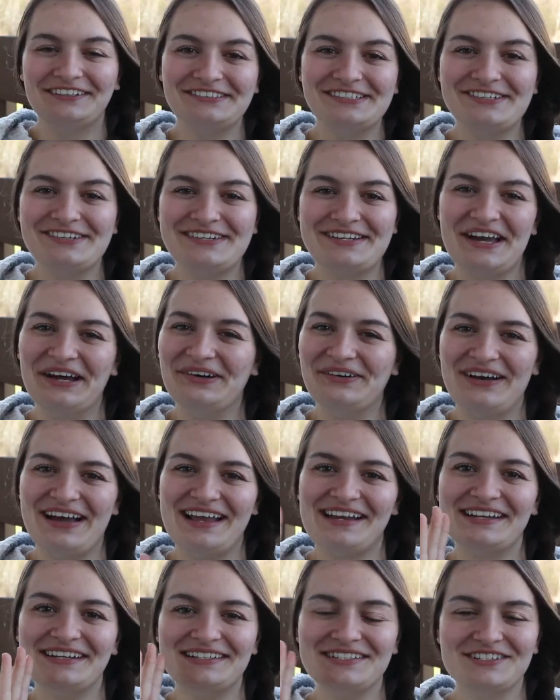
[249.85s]
don't even know
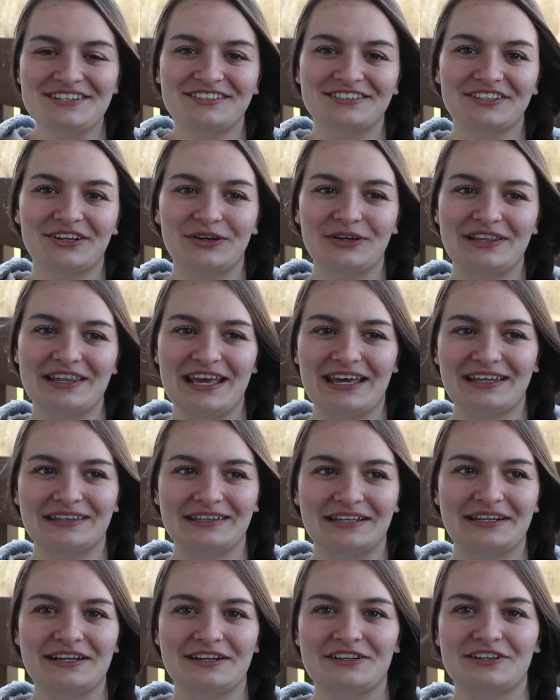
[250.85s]
why I didn't just go to the
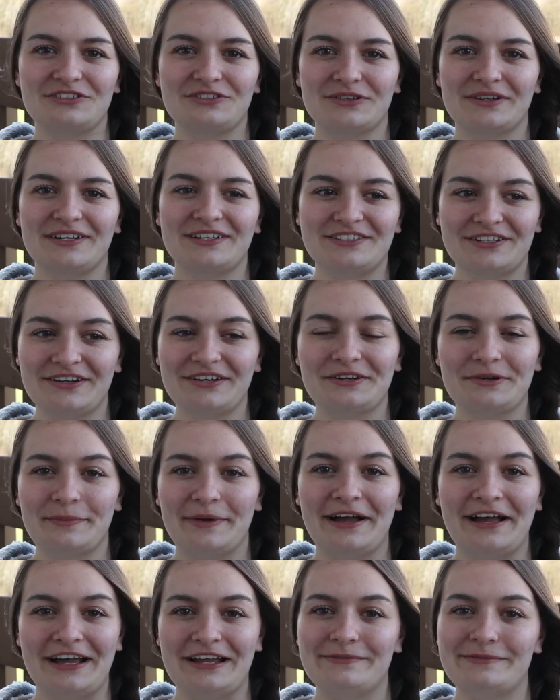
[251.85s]
athletic trainer
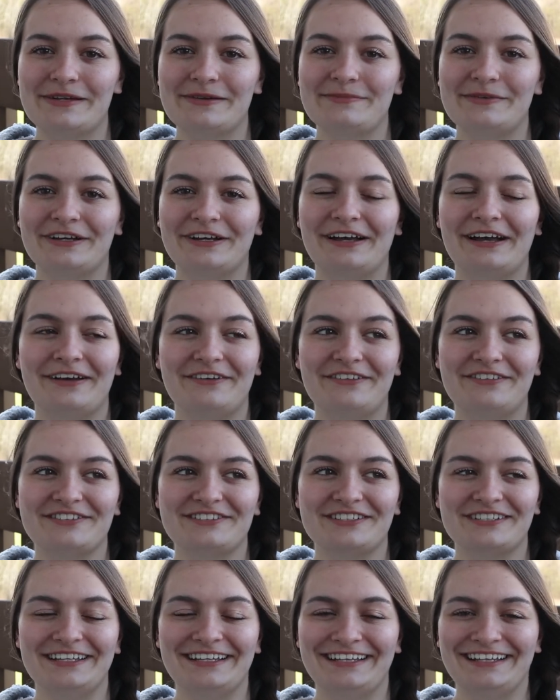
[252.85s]
behind me, but I
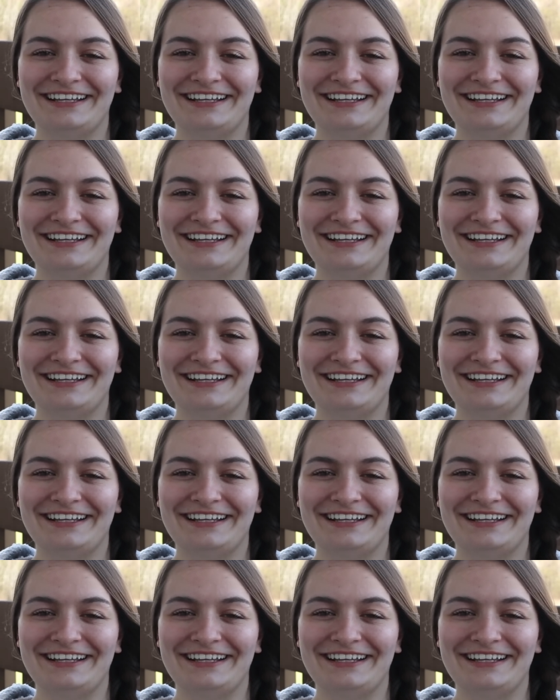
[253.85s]
was...